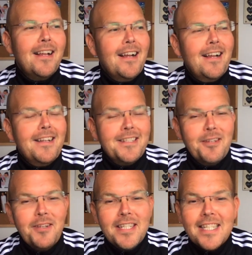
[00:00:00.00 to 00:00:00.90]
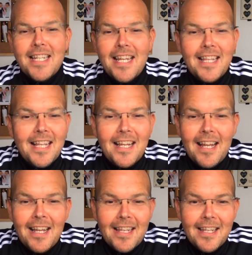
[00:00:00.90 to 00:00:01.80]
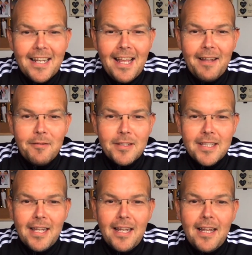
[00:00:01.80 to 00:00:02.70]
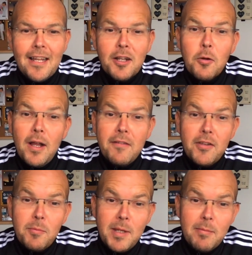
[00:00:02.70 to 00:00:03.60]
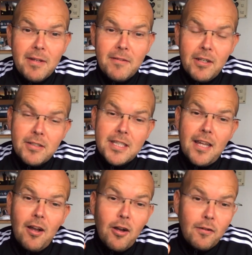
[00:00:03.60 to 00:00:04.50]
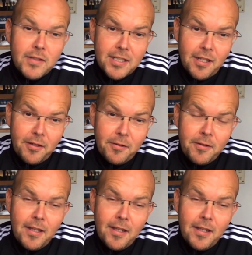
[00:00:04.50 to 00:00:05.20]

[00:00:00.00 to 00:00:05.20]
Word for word: Uh, so yesterday that I announced that uh, quite a few people have lost their half stone.